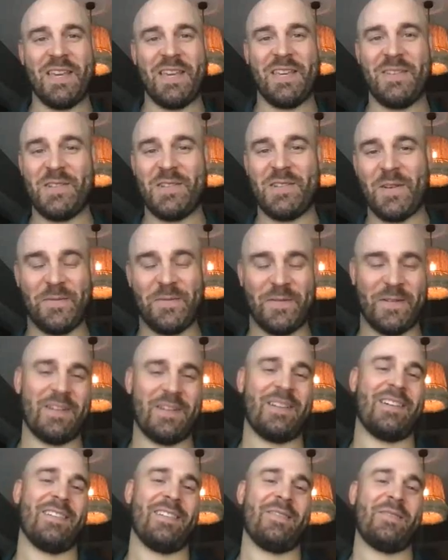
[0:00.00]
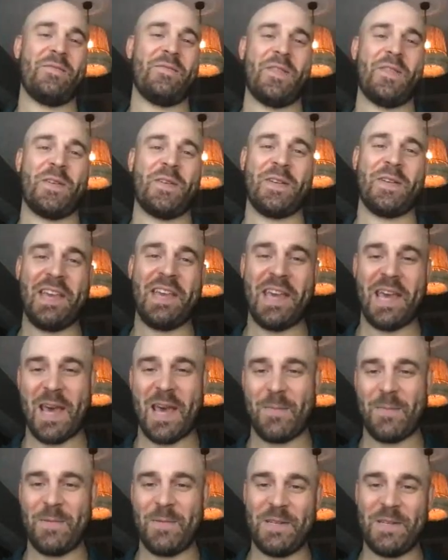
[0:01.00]
thank you, Jeff, and very
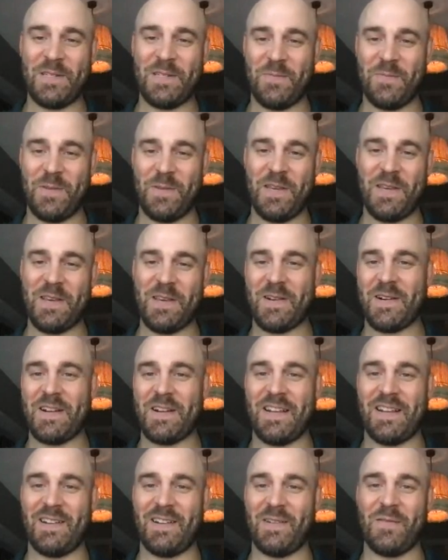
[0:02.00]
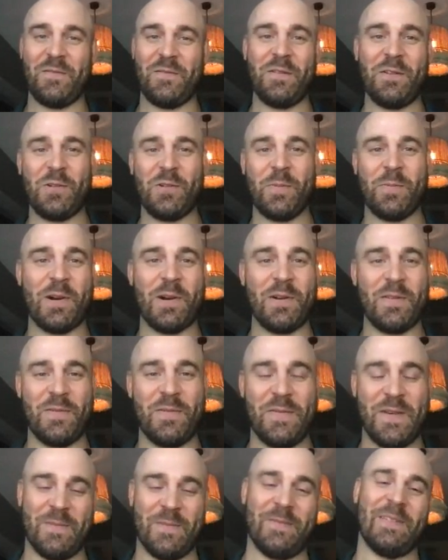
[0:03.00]
happy to be here and an official part of the
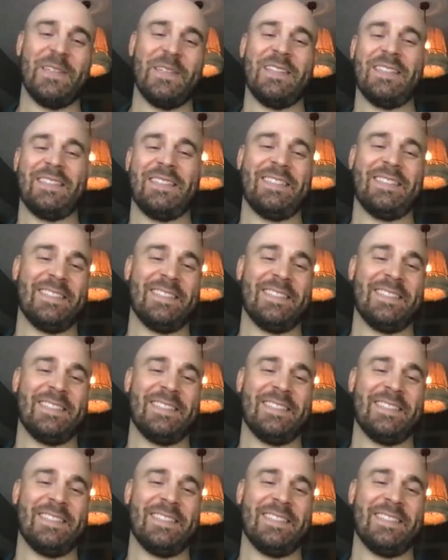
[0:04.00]
family.